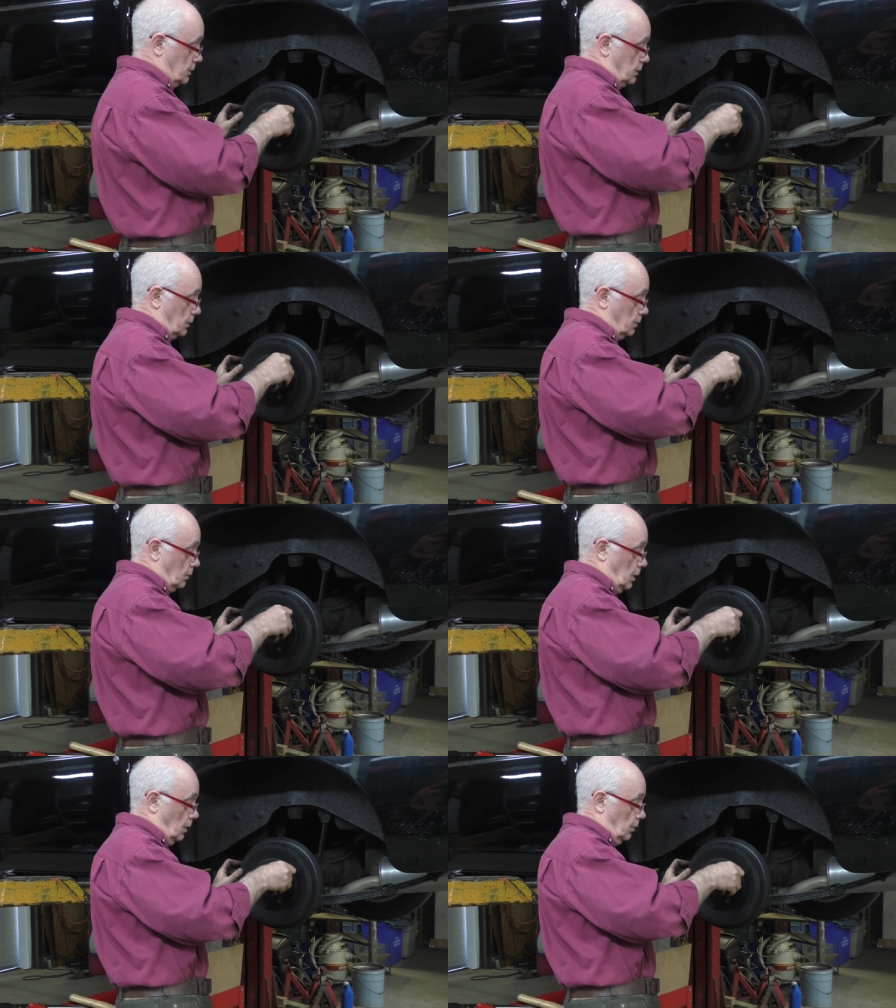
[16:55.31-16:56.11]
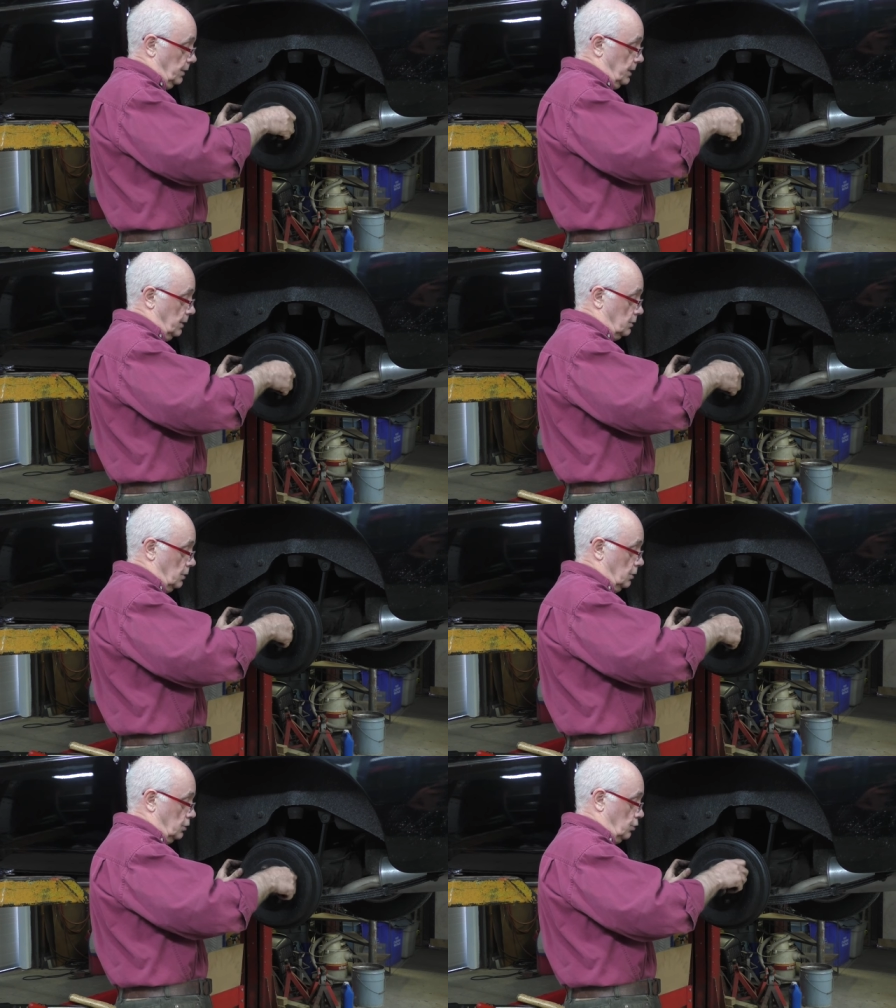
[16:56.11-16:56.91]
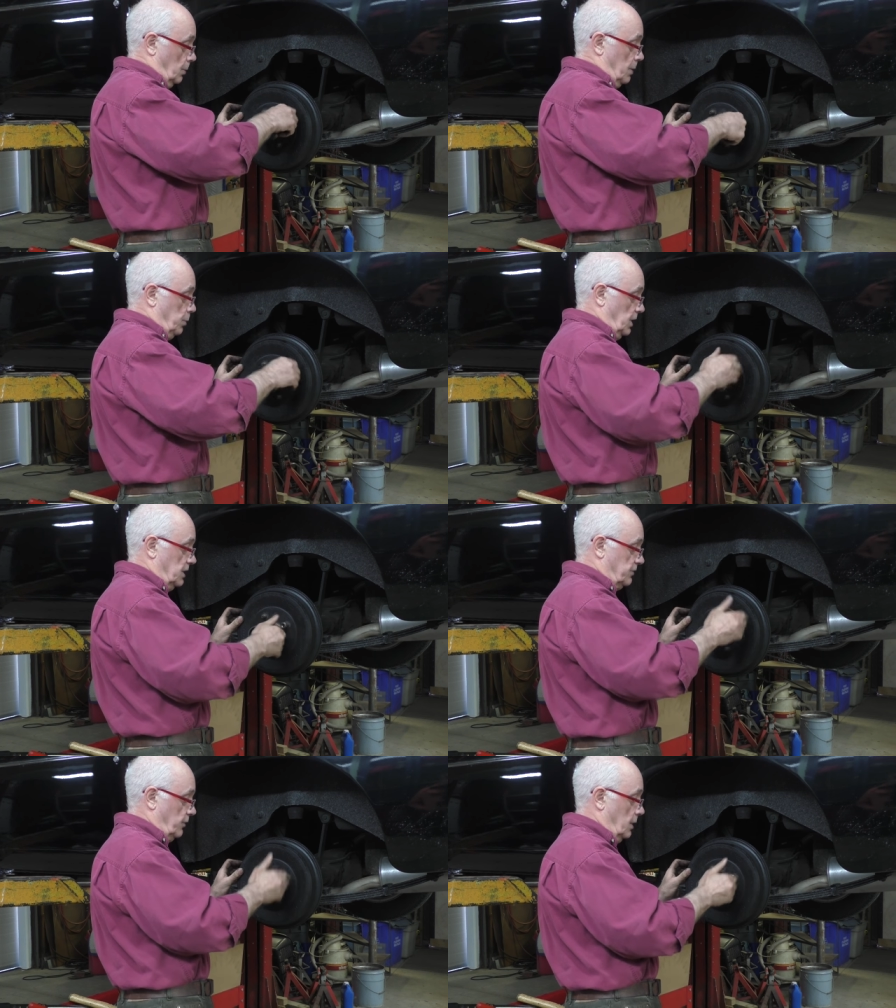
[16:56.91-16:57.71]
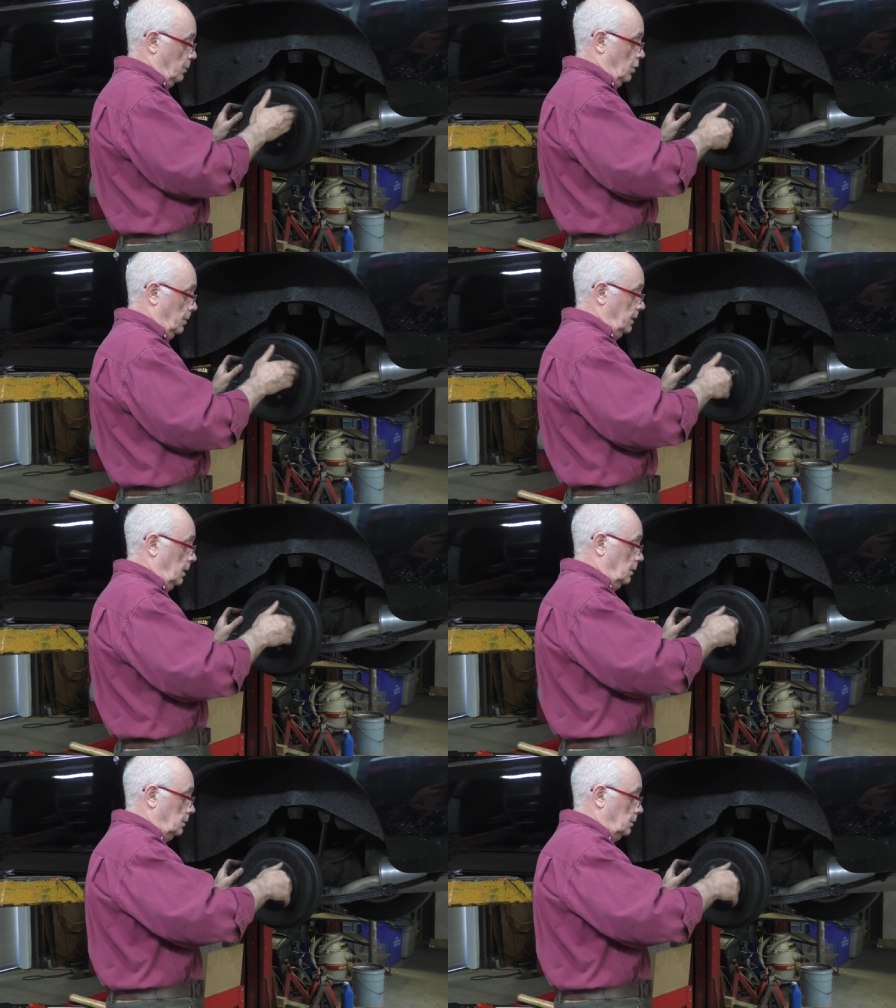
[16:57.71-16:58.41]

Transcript: to hold the drum in place for the moment.